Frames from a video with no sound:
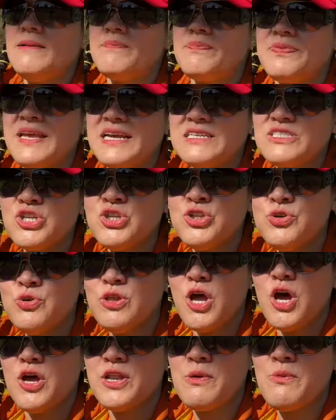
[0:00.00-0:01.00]
There's a new
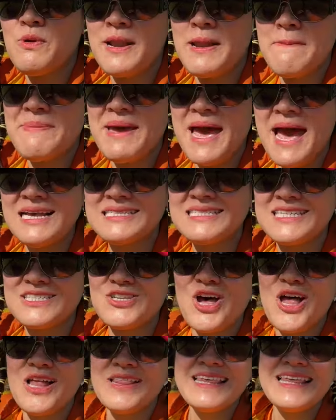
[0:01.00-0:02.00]
law they want to pass. It's
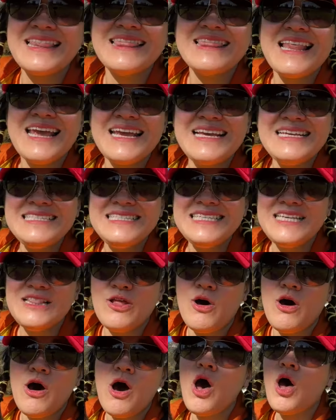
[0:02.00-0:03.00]
called the Lacey
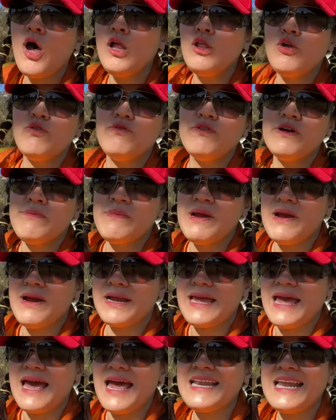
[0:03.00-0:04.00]
Law all over
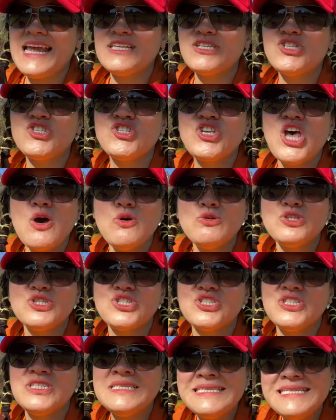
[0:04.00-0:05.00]
America, and they're so
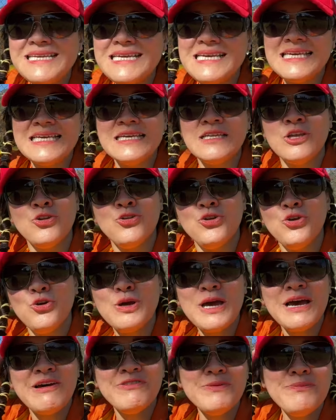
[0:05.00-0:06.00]
sneaky. The new
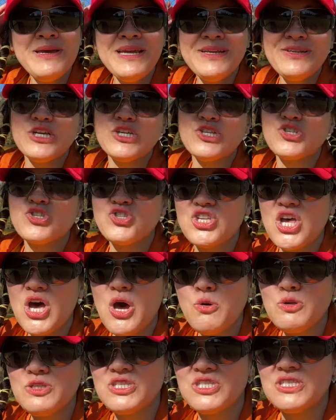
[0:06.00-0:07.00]
government is so
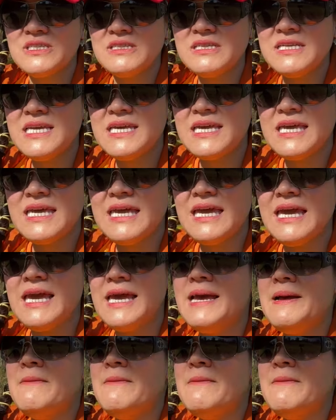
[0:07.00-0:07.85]
sneaky.